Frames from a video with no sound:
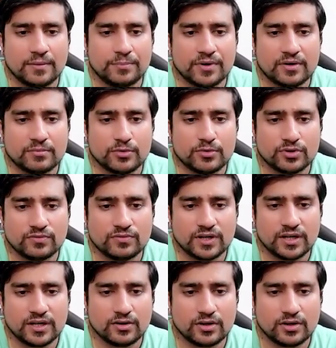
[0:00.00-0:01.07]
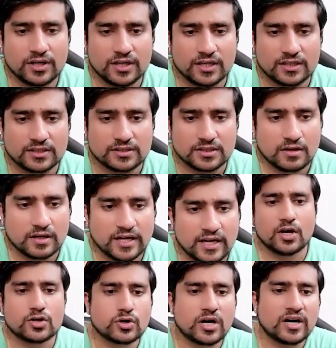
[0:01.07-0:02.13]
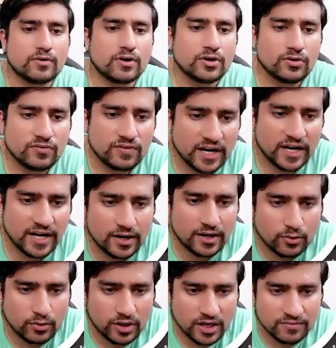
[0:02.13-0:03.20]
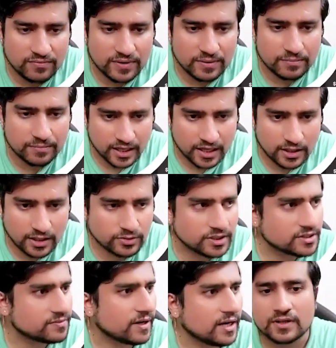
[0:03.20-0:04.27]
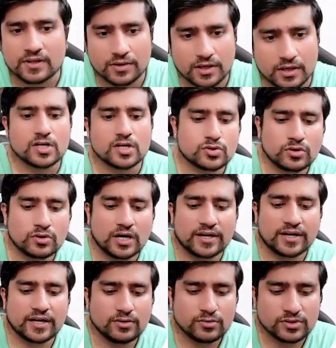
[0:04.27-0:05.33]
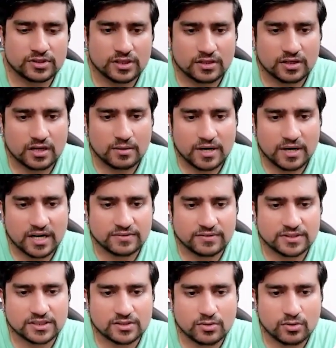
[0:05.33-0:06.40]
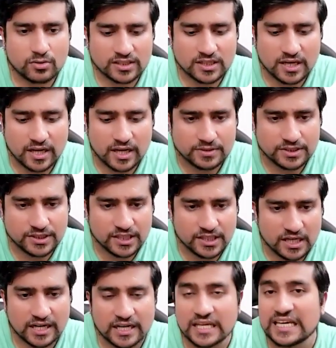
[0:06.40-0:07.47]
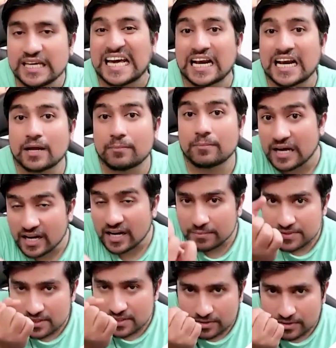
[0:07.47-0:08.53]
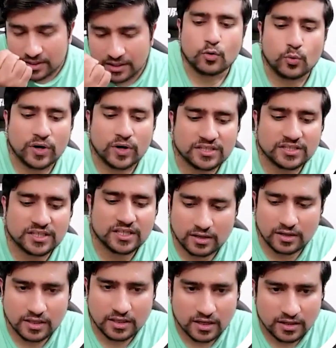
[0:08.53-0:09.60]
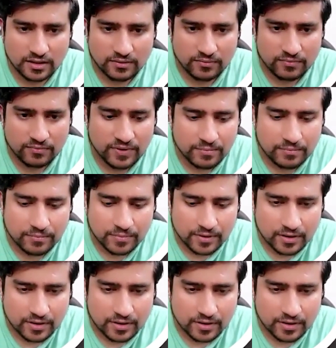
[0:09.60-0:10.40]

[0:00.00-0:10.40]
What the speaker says: promo1.txt, right? So I want to find only Vim into this file. Okay, so I can use a command which is called as grab, G-R-E, grab. Grab something. What is it? The Vim.